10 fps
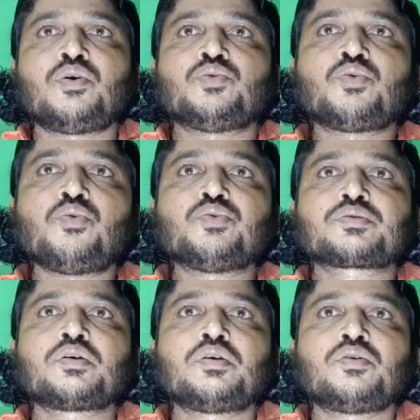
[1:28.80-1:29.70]

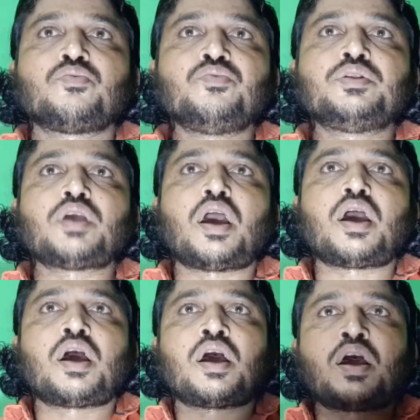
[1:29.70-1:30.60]
Those with
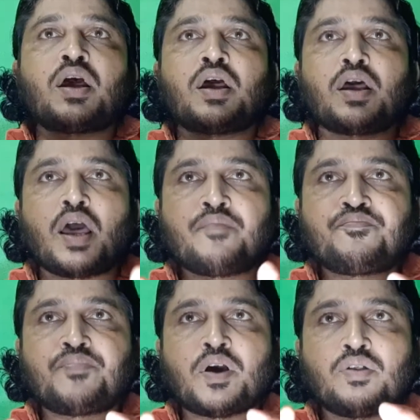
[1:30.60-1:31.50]
uh,
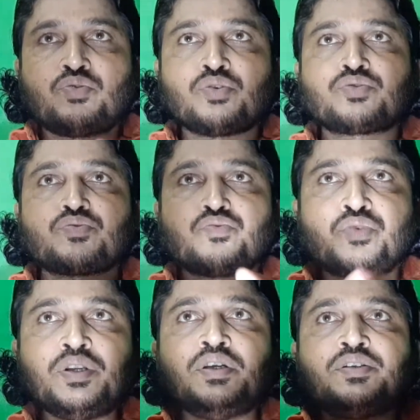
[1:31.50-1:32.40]
uh those
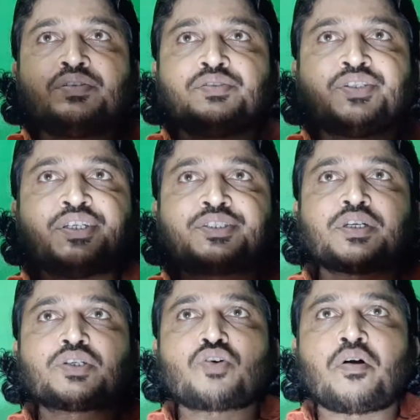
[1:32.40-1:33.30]
when in
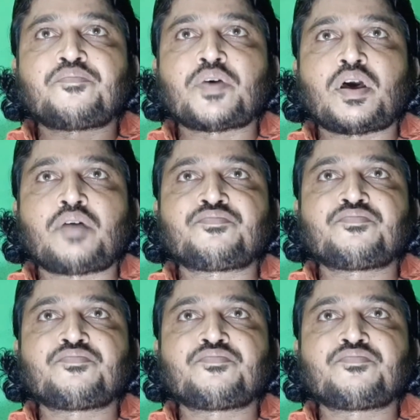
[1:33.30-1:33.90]
distress of uh,